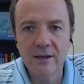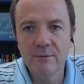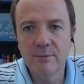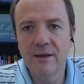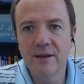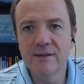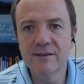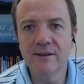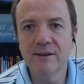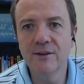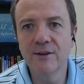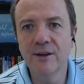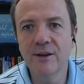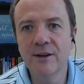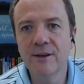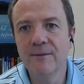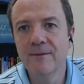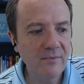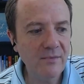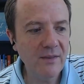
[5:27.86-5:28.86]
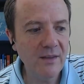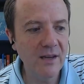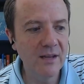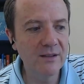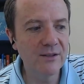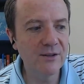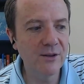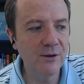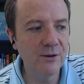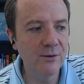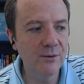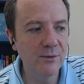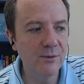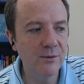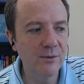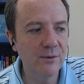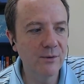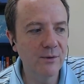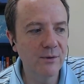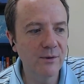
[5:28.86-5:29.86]
basically. And so
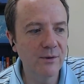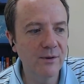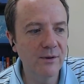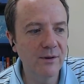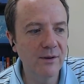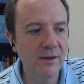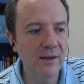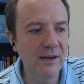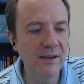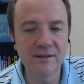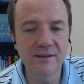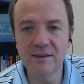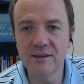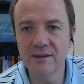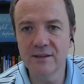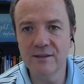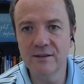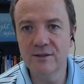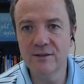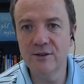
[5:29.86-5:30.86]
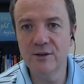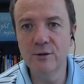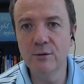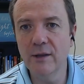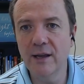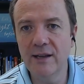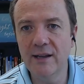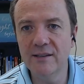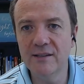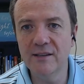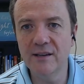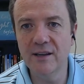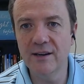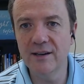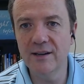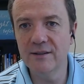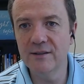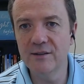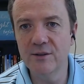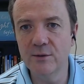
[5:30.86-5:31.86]
is it too late to get
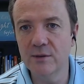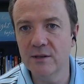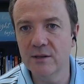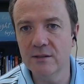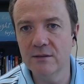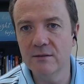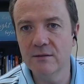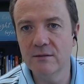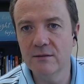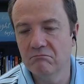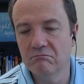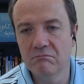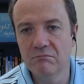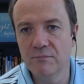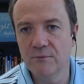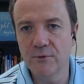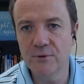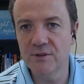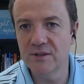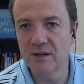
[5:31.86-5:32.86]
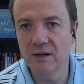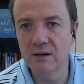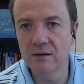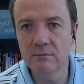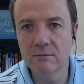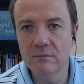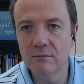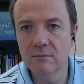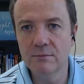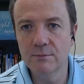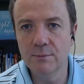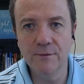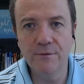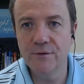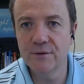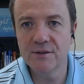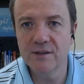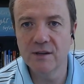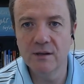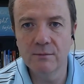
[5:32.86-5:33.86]
into it? For some, but
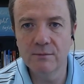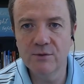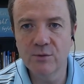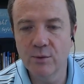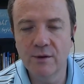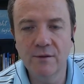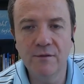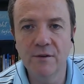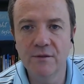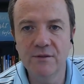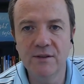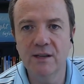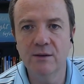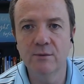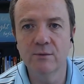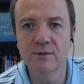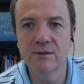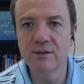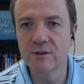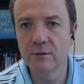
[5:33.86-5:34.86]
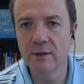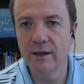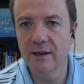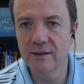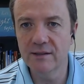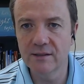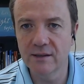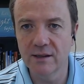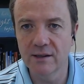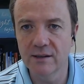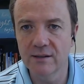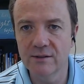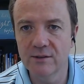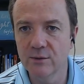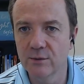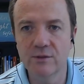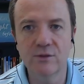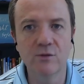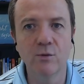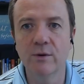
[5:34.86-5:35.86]
for some, twenty fifteen was too late to get
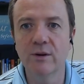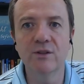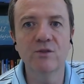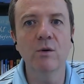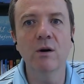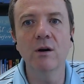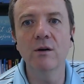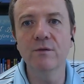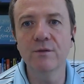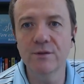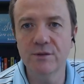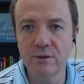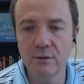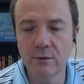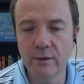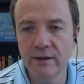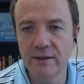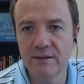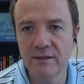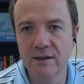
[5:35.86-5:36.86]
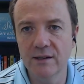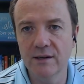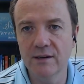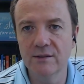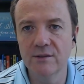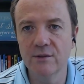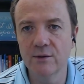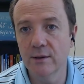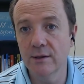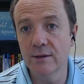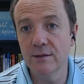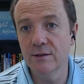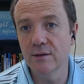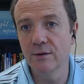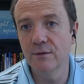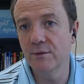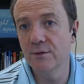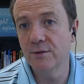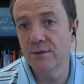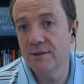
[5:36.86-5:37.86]
into it. twenty twelve was too late to get into it.
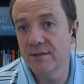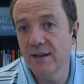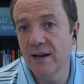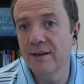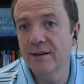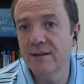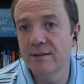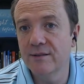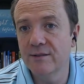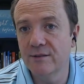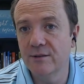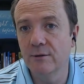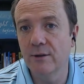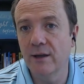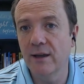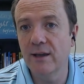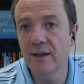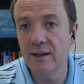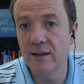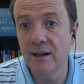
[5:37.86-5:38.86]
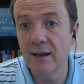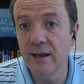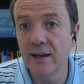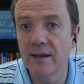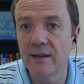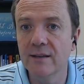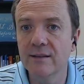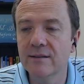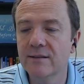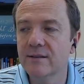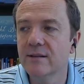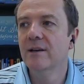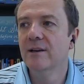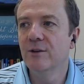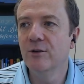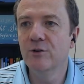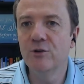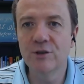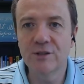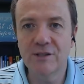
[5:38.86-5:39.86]
So if you decide it's too late, it is.
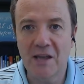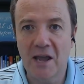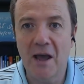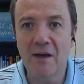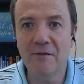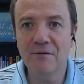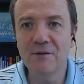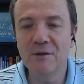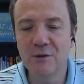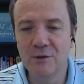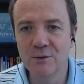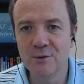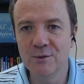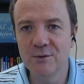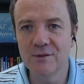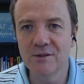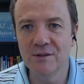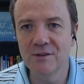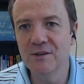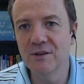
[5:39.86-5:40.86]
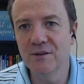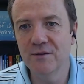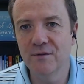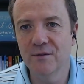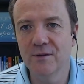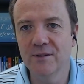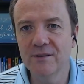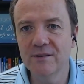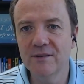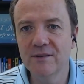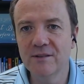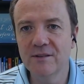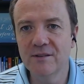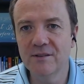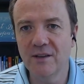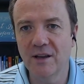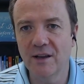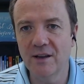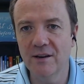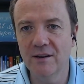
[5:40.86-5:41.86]
You just have to use a different
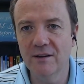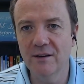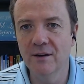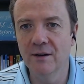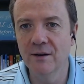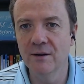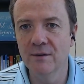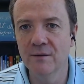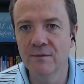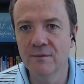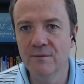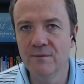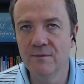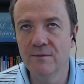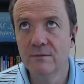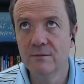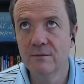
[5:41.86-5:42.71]
set of